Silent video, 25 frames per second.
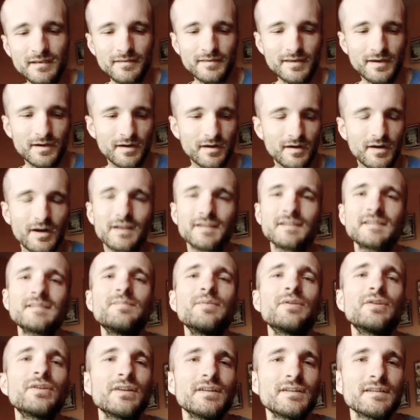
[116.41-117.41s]
they're
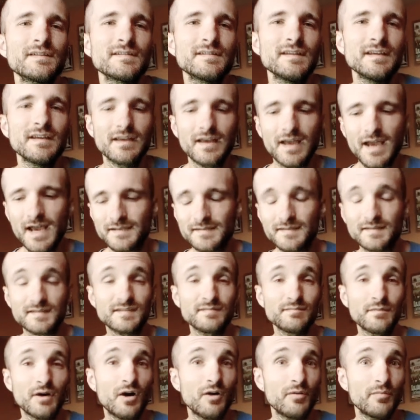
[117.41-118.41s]
experiencing as a
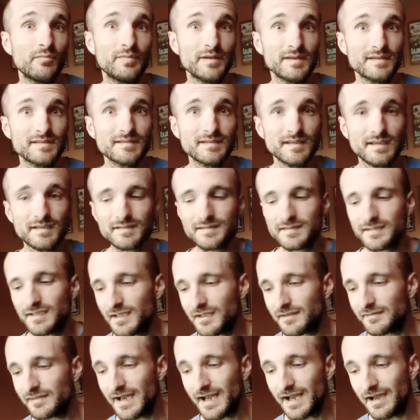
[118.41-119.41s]
small business
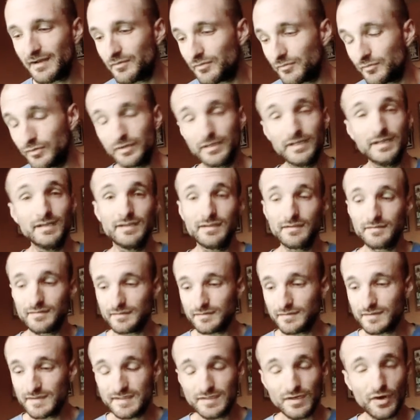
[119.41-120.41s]
that really
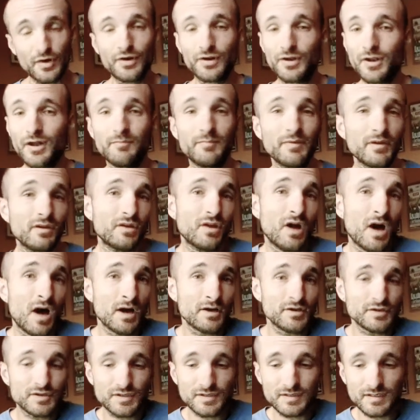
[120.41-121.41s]
started up and
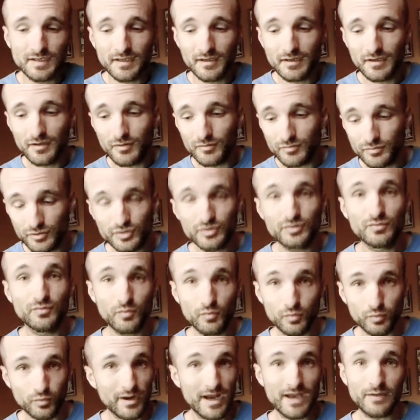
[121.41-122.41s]
launched
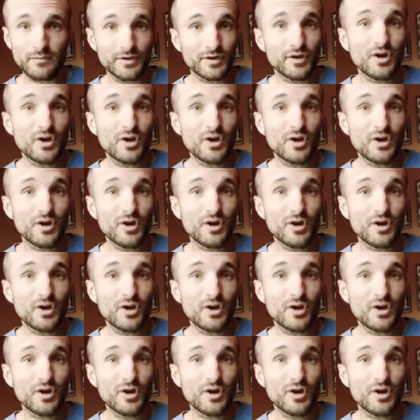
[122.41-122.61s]
right